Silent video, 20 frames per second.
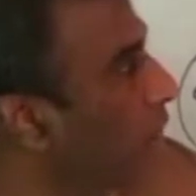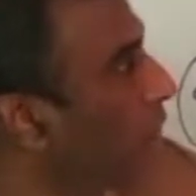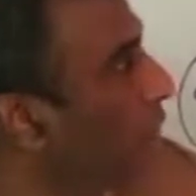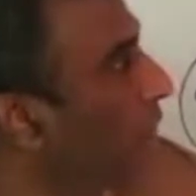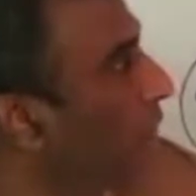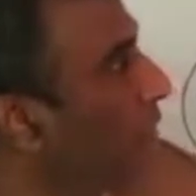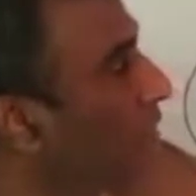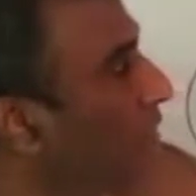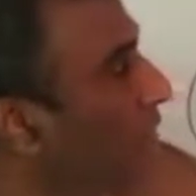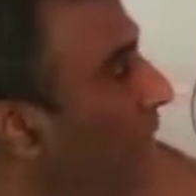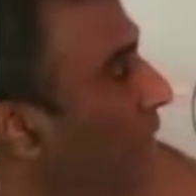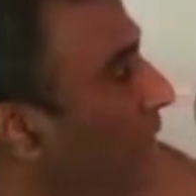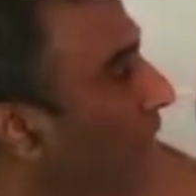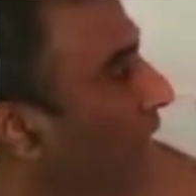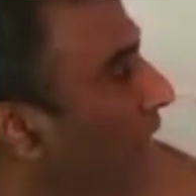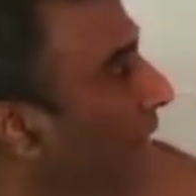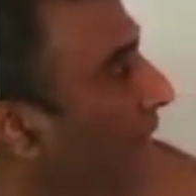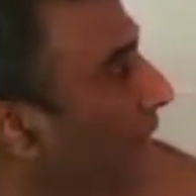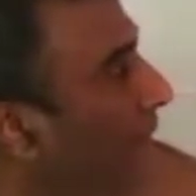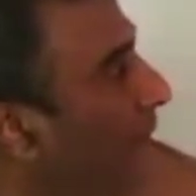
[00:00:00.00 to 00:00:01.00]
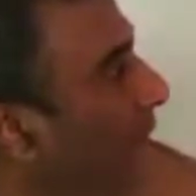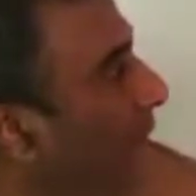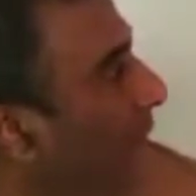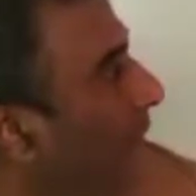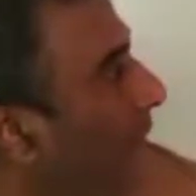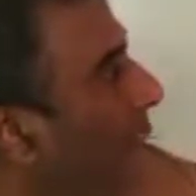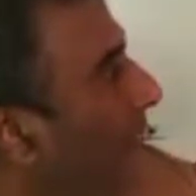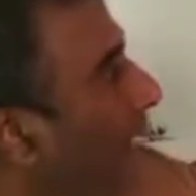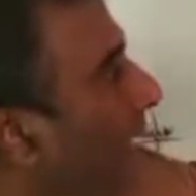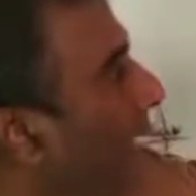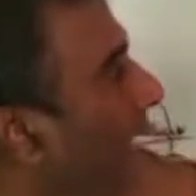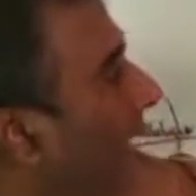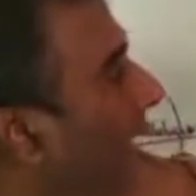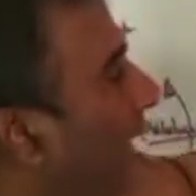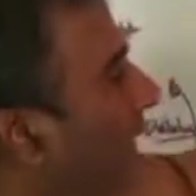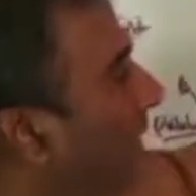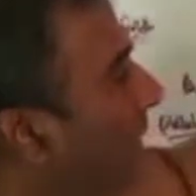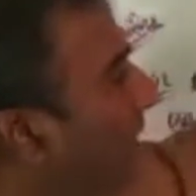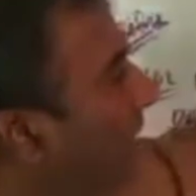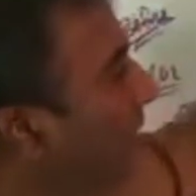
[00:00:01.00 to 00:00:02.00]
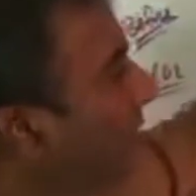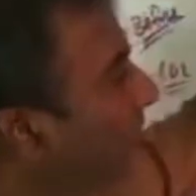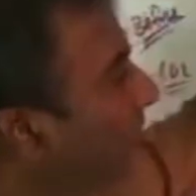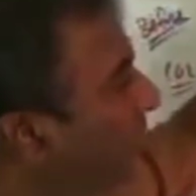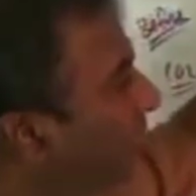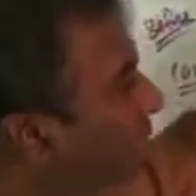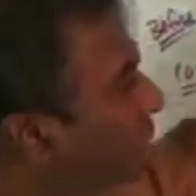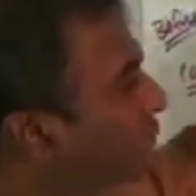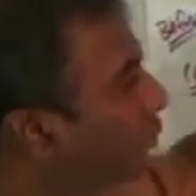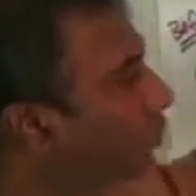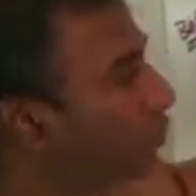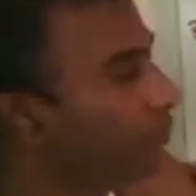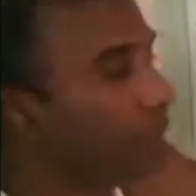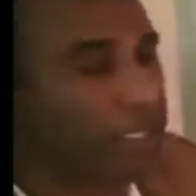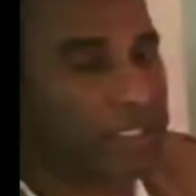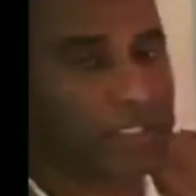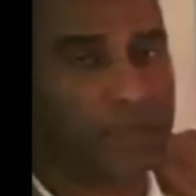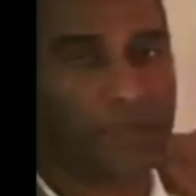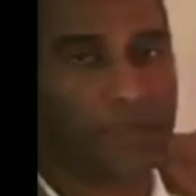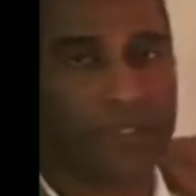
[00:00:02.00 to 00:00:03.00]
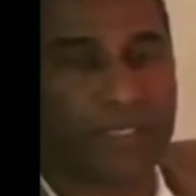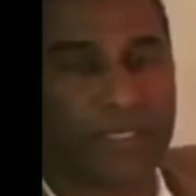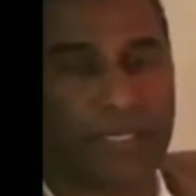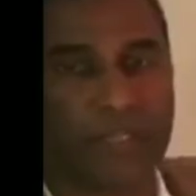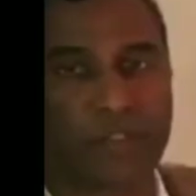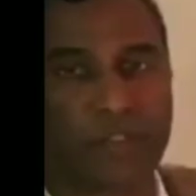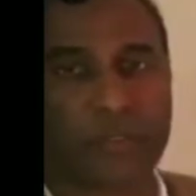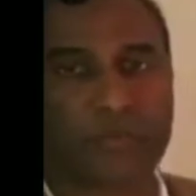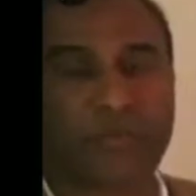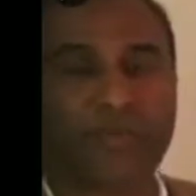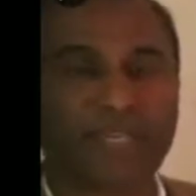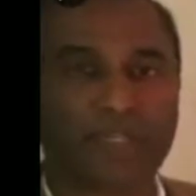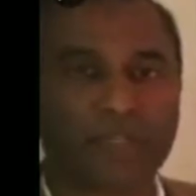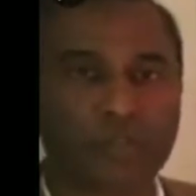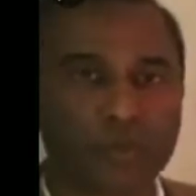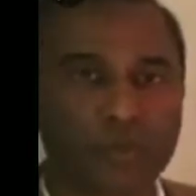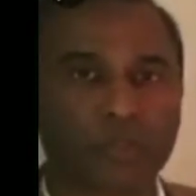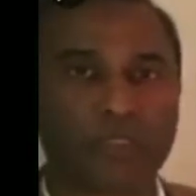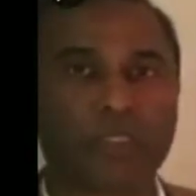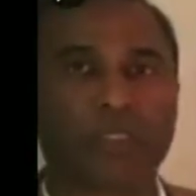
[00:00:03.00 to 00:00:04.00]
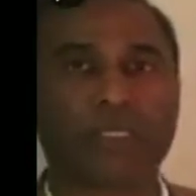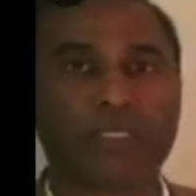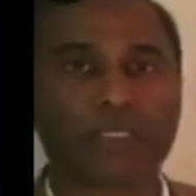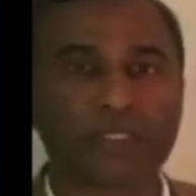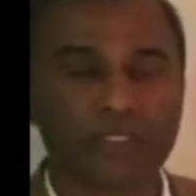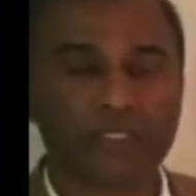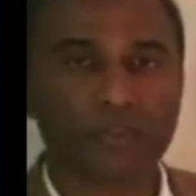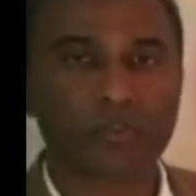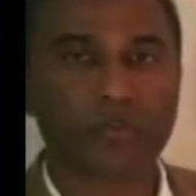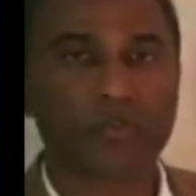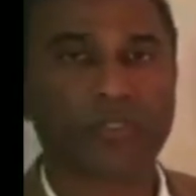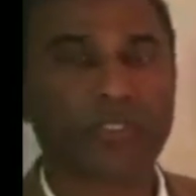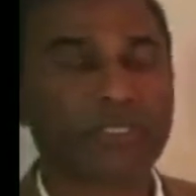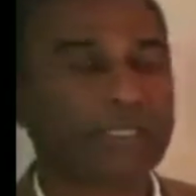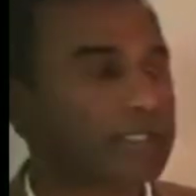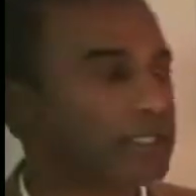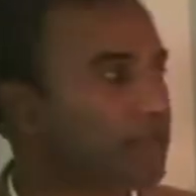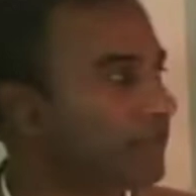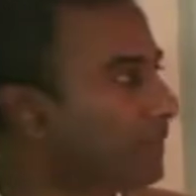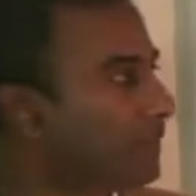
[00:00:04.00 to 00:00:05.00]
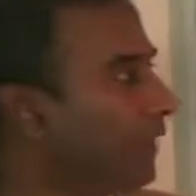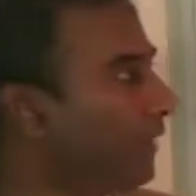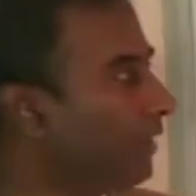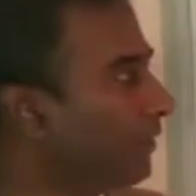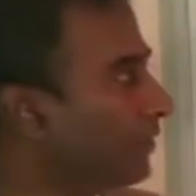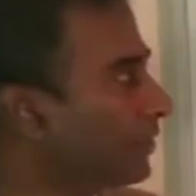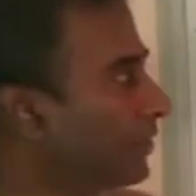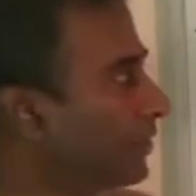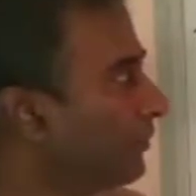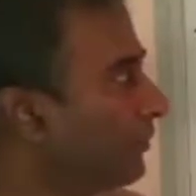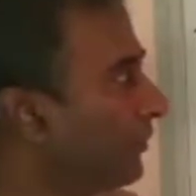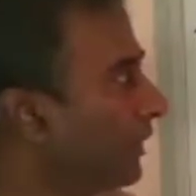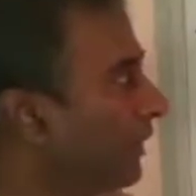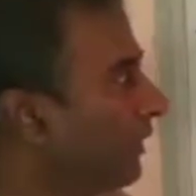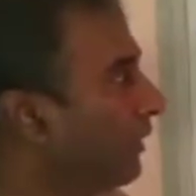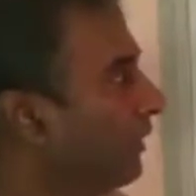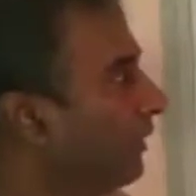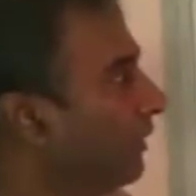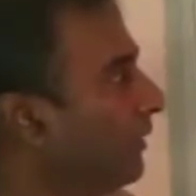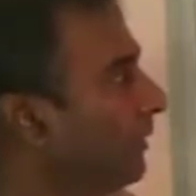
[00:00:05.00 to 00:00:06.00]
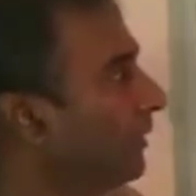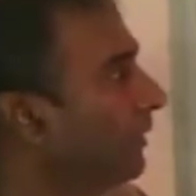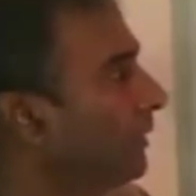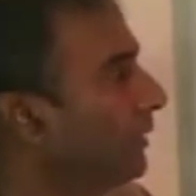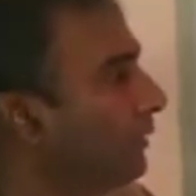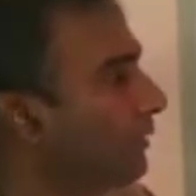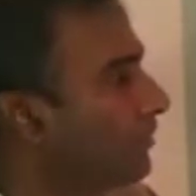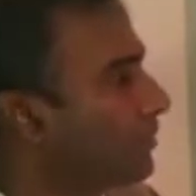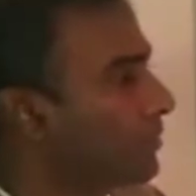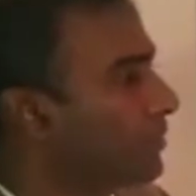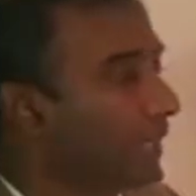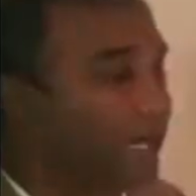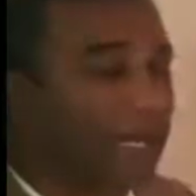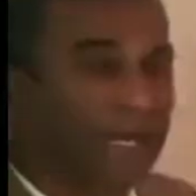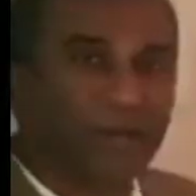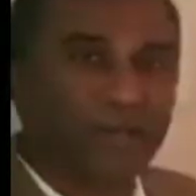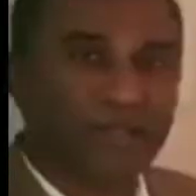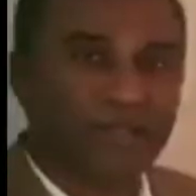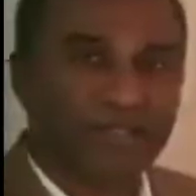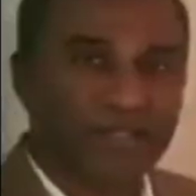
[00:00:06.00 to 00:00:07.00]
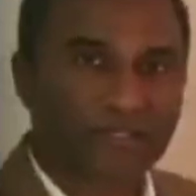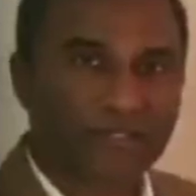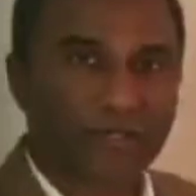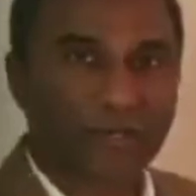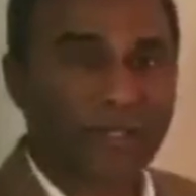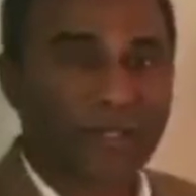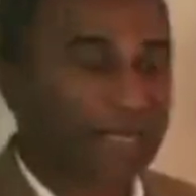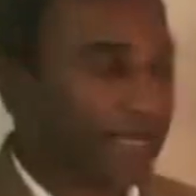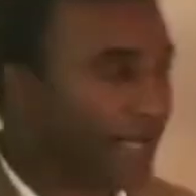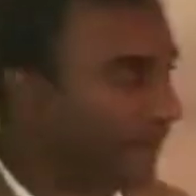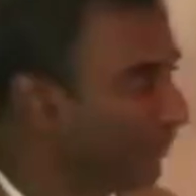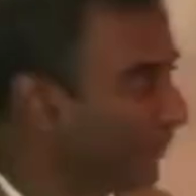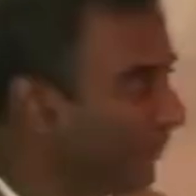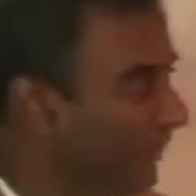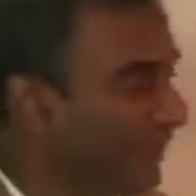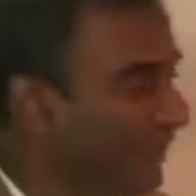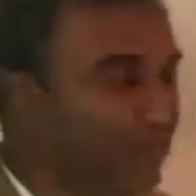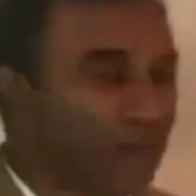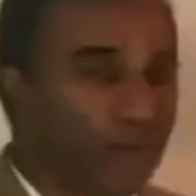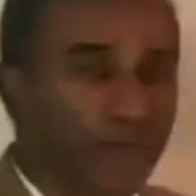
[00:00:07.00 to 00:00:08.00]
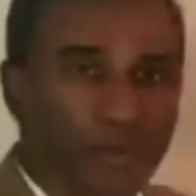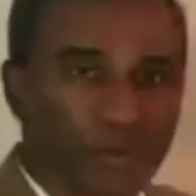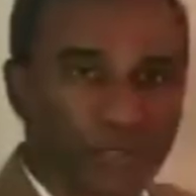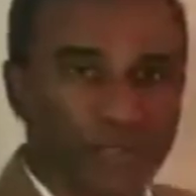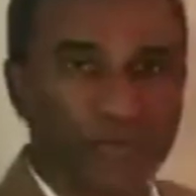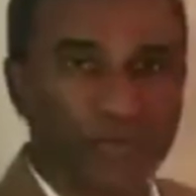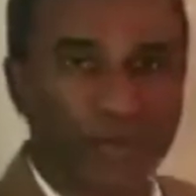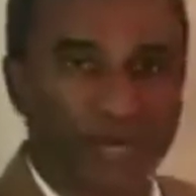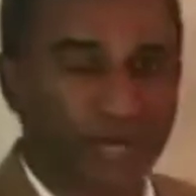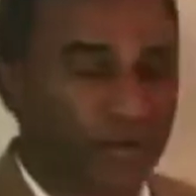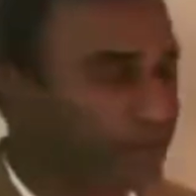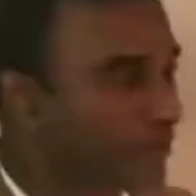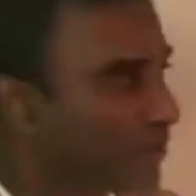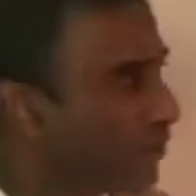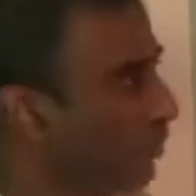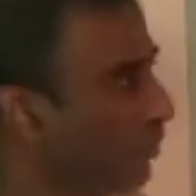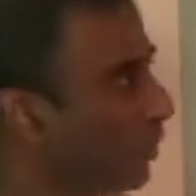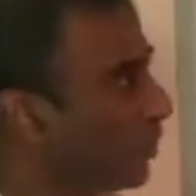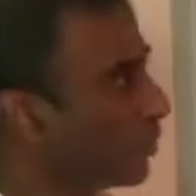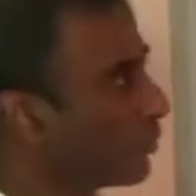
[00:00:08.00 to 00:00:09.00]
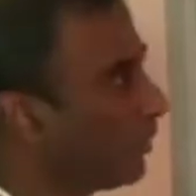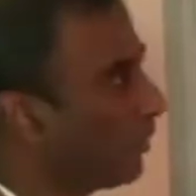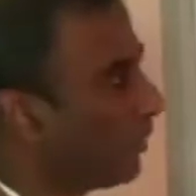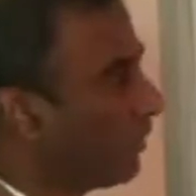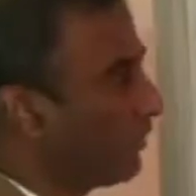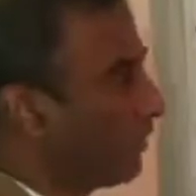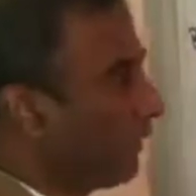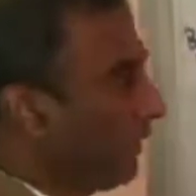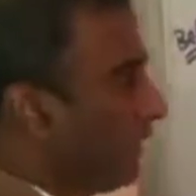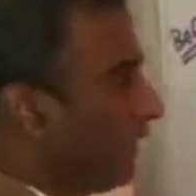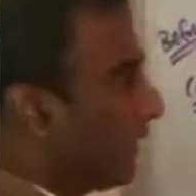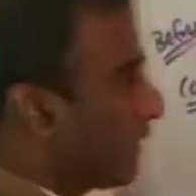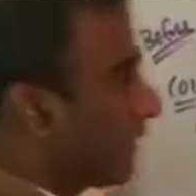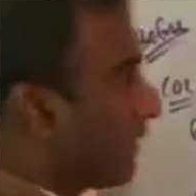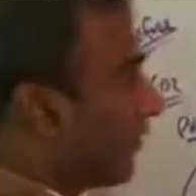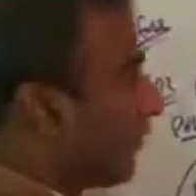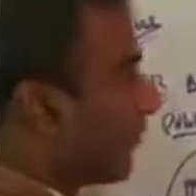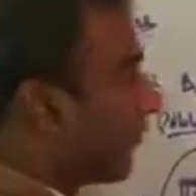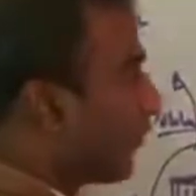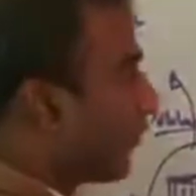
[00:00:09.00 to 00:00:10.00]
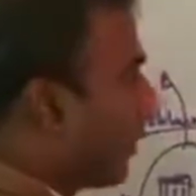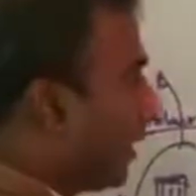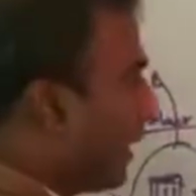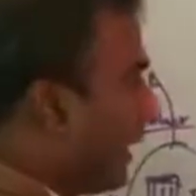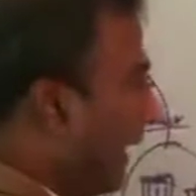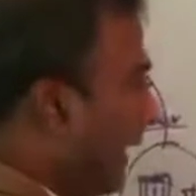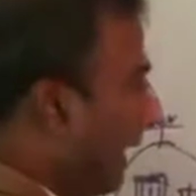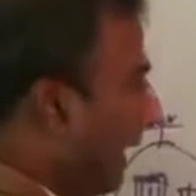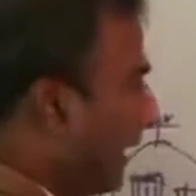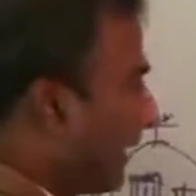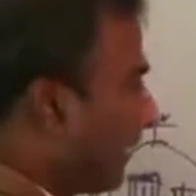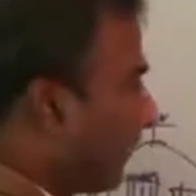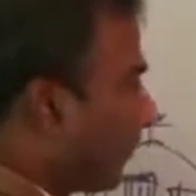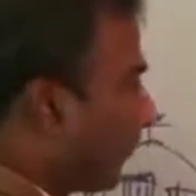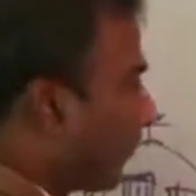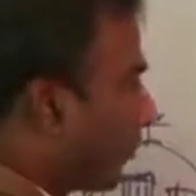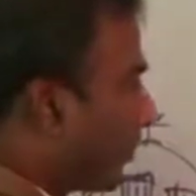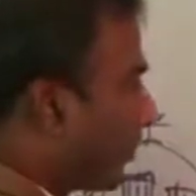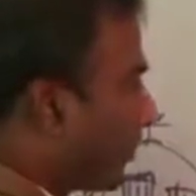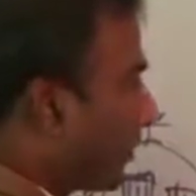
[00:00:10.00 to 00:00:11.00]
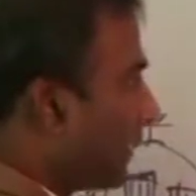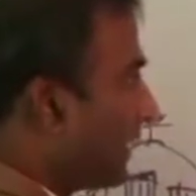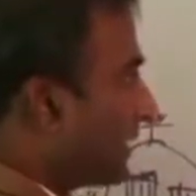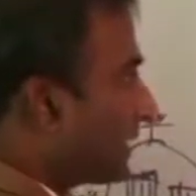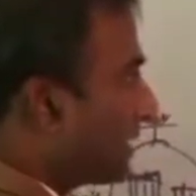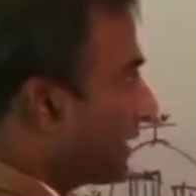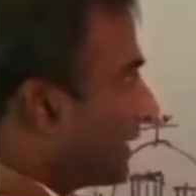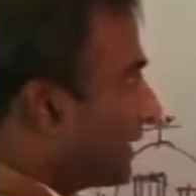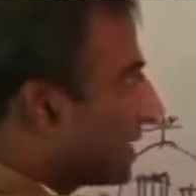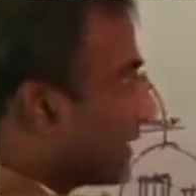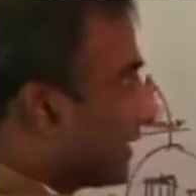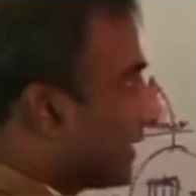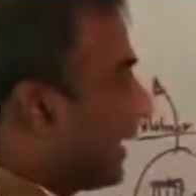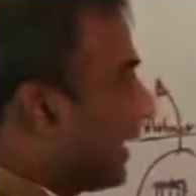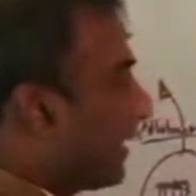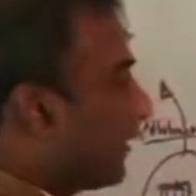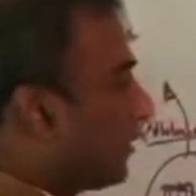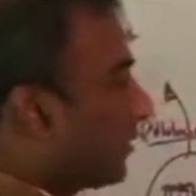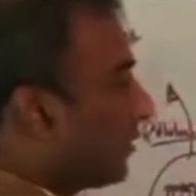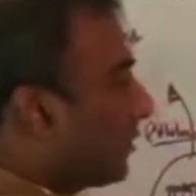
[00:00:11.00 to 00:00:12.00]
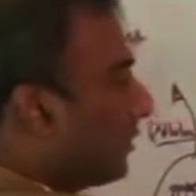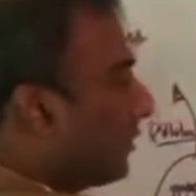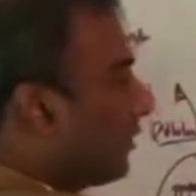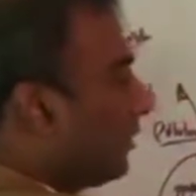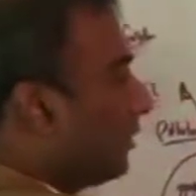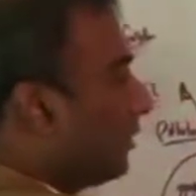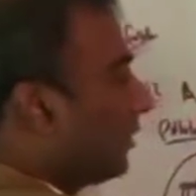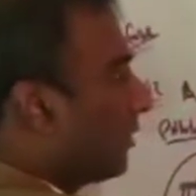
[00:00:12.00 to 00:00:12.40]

polluter something, and this group has the potential to make trillions and trillions of dollars. So how did this all happen, and what was the Paris Accords? Well, the front end for this entire